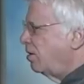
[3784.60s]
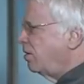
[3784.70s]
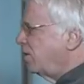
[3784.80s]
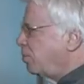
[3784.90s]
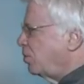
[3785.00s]
and
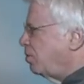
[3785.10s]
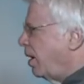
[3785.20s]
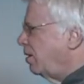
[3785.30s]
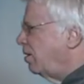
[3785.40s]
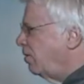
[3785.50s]
His
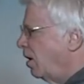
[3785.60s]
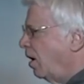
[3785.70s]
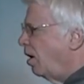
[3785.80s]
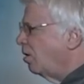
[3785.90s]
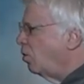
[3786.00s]
perspective,
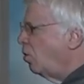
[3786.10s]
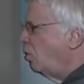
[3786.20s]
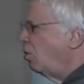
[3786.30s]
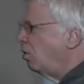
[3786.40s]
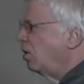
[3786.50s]
our
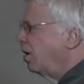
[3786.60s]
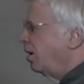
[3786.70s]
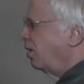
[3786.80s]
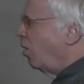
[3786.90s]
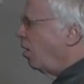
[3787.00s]
goal
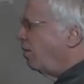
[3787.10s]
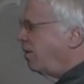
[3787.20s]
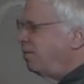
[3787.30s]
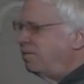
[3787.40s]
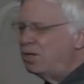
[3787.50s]
in all of
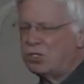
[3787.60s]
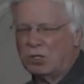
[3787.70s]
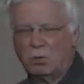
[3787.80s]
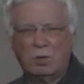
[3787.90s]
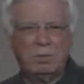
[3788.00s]
our
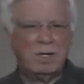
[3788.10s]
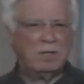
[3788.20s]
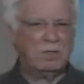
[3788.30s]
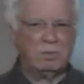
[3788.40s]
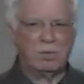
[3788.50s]
vision will be
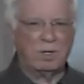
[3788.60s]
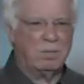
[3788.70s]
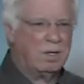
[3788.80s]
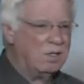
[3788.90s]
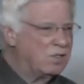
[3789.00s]
to bring
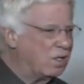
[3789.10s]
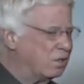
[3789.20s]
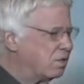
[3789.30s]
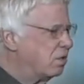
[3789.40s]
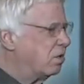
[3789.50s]
many
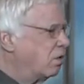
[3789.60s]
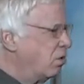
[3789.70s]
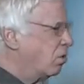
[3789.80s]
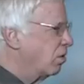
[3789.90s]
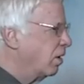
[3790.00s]
sons unto
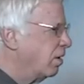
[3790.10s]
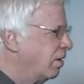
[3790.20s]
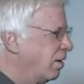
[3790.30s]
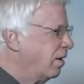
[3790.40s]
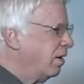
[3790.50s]
glory,
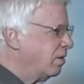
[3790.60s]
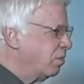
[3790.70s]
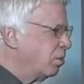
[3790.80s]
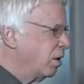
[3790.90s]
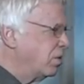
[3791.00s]
to
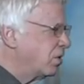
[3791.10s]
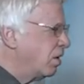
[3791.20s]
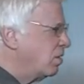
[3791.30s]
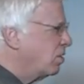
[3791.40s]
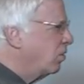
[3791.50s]
bring
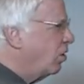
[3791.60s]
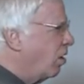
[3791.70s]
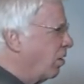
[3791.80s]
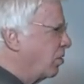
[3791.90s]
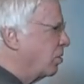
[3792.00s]
sons and
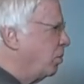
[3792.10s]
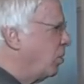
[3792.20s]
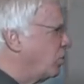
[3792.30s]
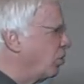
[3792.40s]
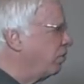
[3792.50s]
daughters,
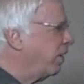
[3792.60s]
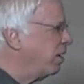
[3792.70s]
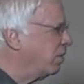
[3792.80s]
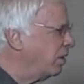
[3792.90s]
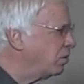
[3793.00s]
spiritual
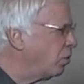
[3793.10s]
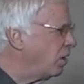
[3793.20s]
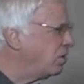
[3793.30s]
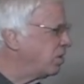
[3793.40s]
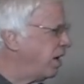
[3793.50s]
family as
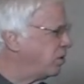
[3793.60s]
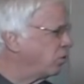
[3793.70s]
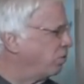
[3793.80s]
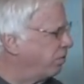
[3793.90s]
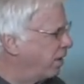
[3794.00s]
well as
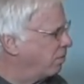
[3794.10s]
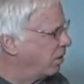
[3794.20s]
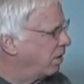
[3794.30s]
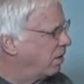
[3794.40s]
natural family.